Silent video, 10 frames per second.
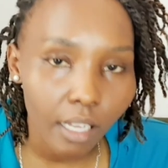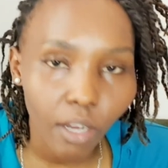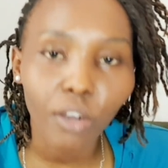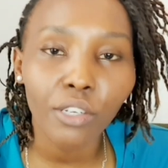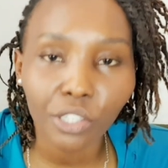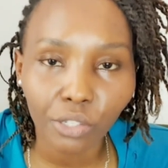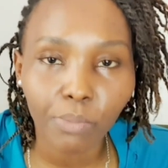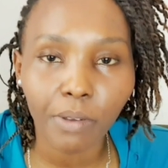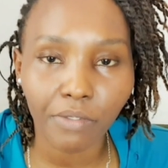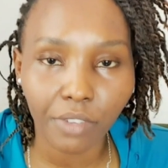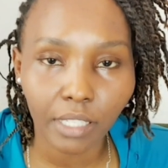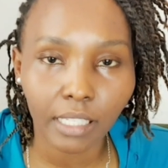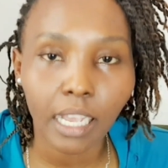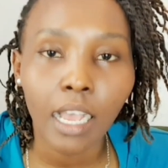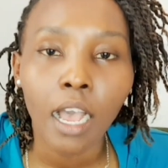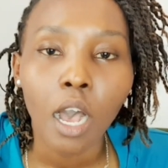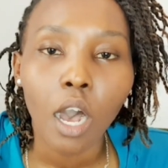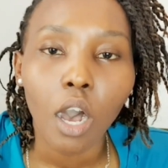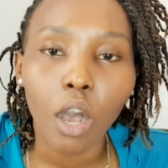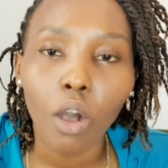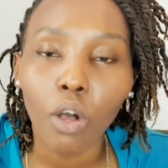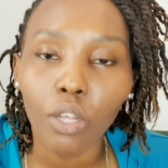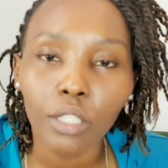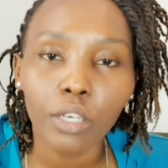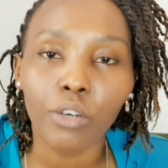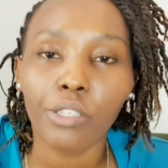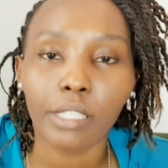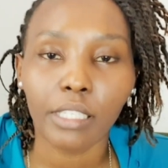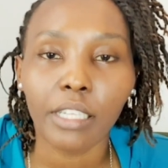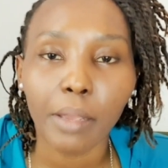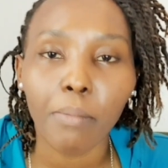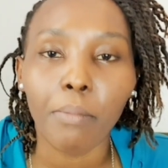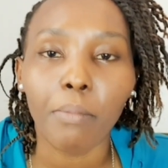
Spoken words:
or super visa, all cost the same